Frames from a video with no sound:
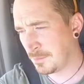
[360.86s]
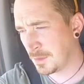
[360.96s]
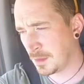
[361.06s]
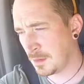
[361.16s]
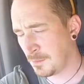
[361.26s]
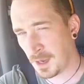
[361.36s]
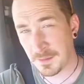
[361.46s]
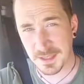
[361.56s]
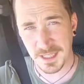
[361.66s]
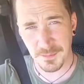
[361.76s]
You may
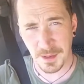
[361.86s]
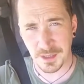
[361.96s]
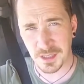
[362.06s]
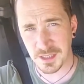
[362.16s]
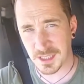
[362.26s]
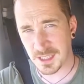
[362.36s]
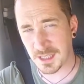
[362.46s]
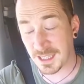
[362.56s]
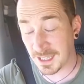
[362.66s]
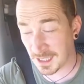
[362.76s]
have seen it mentioned in the